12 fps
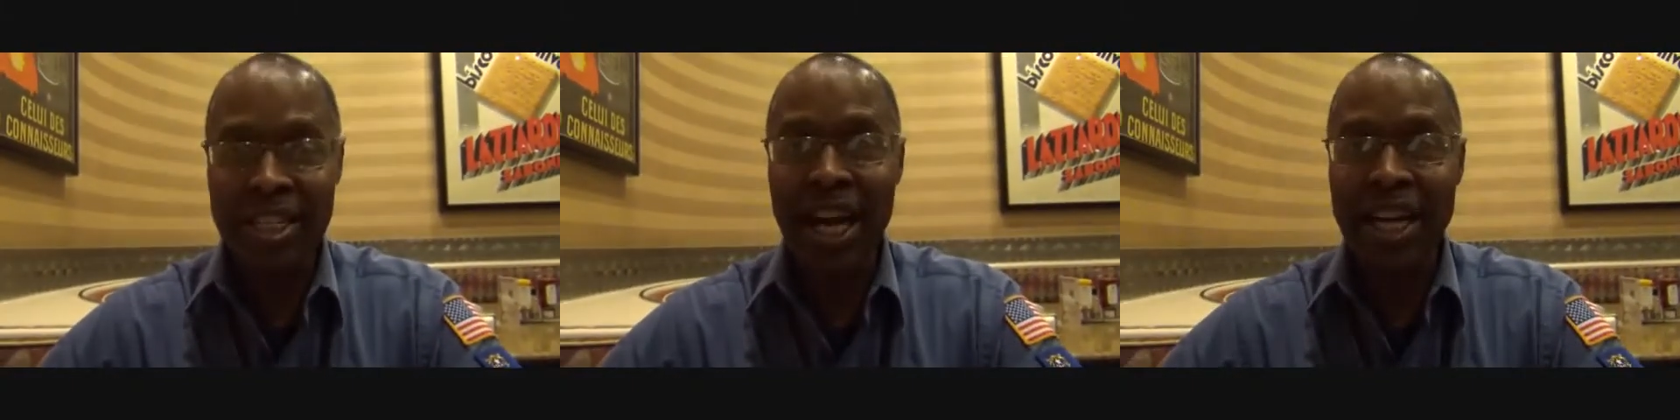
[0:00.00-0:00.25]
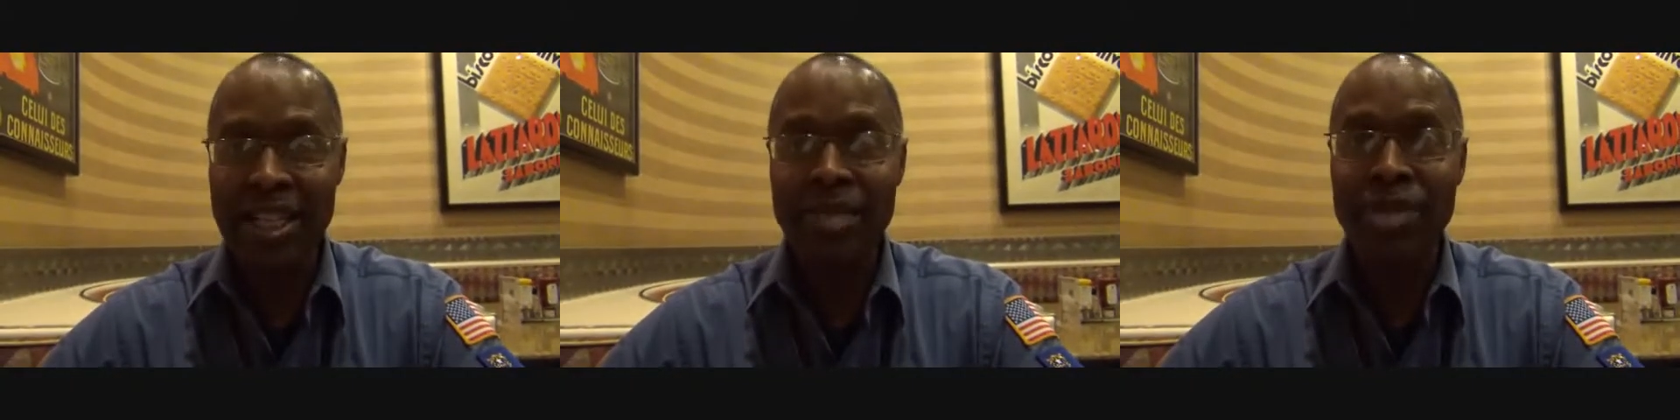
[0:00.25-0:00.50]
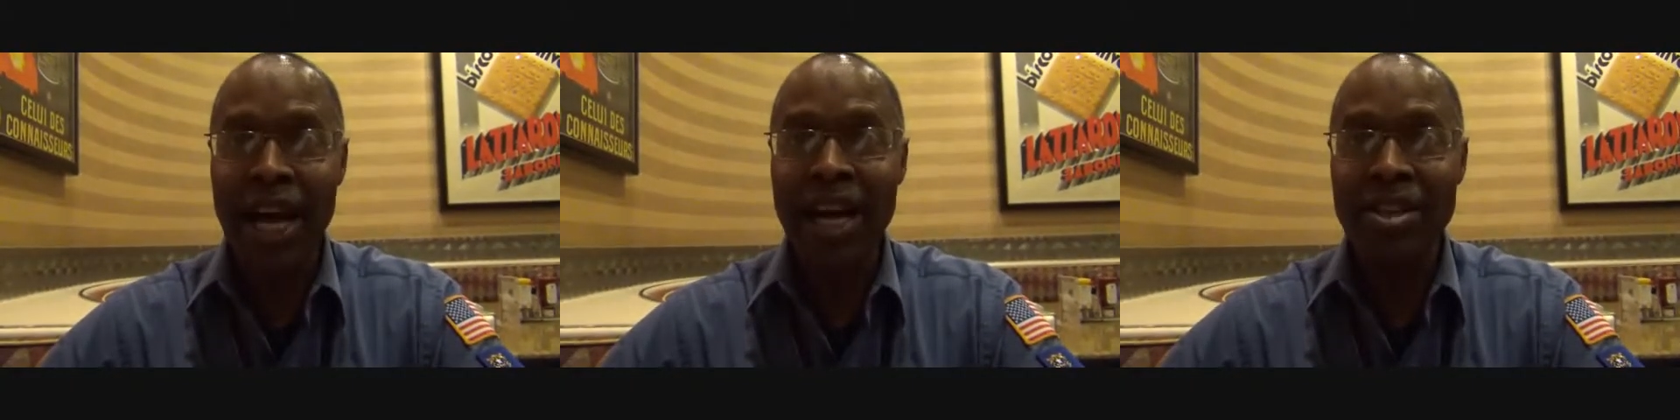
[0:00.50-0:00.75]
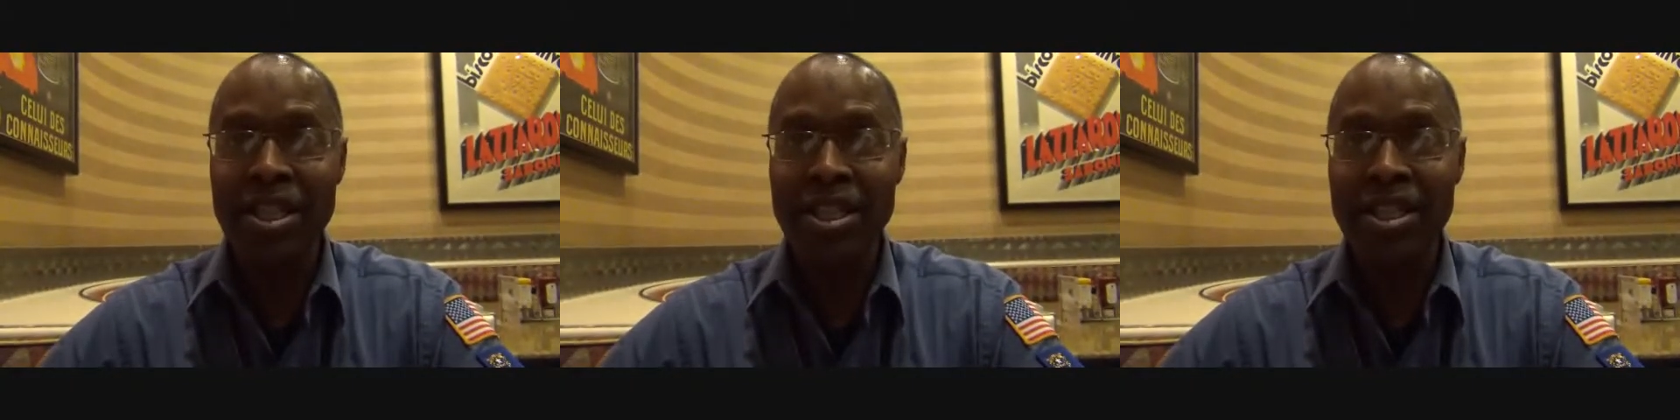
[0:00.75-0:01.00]
knocked him
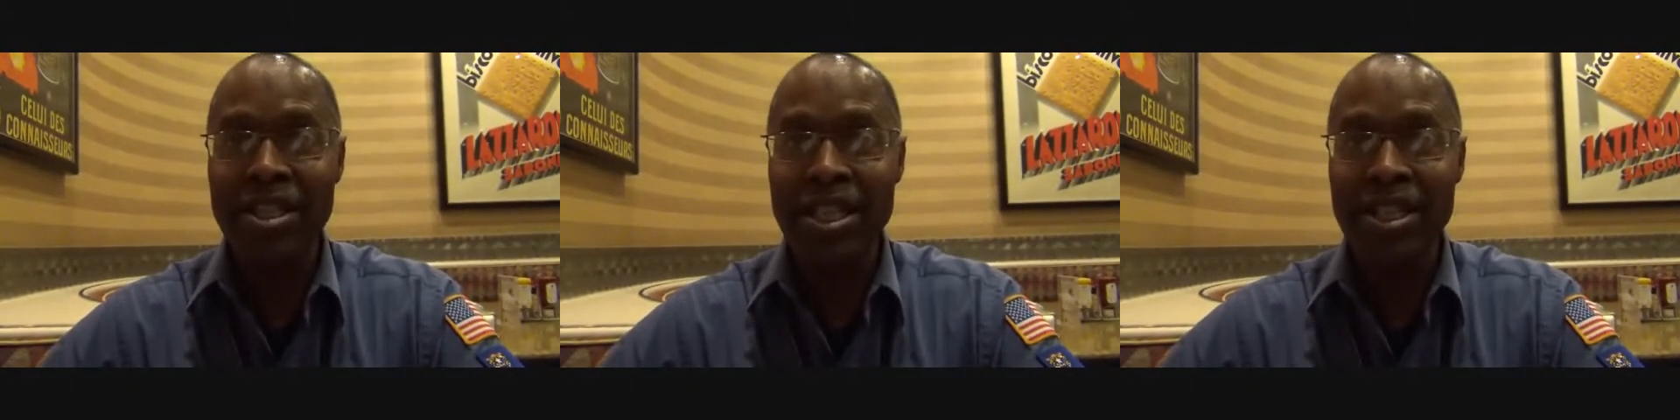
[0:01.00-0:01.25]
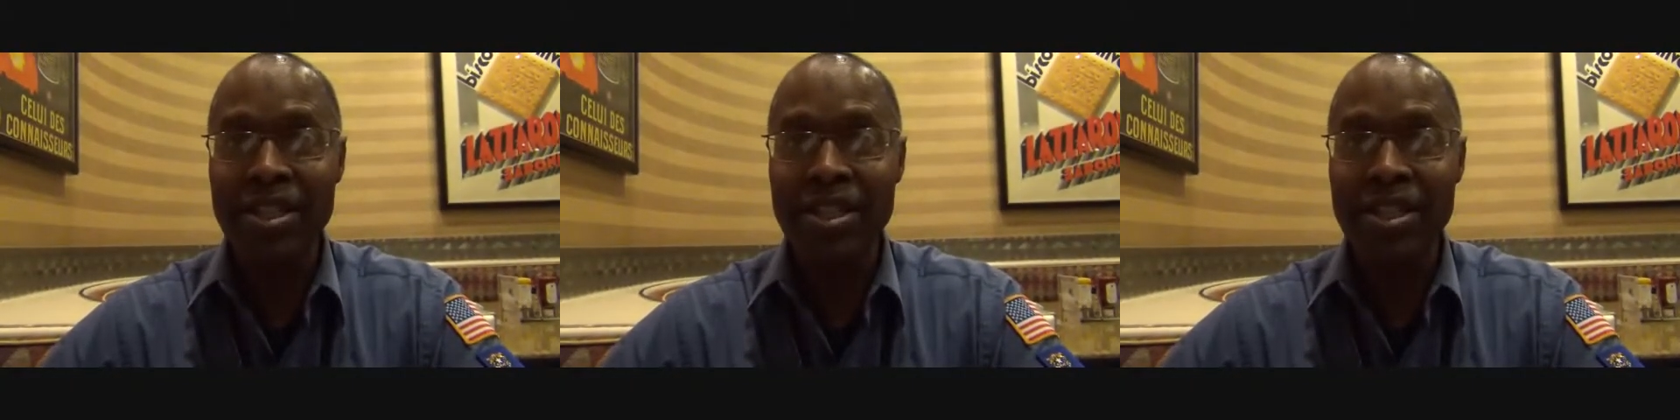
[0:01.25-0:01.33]
down in the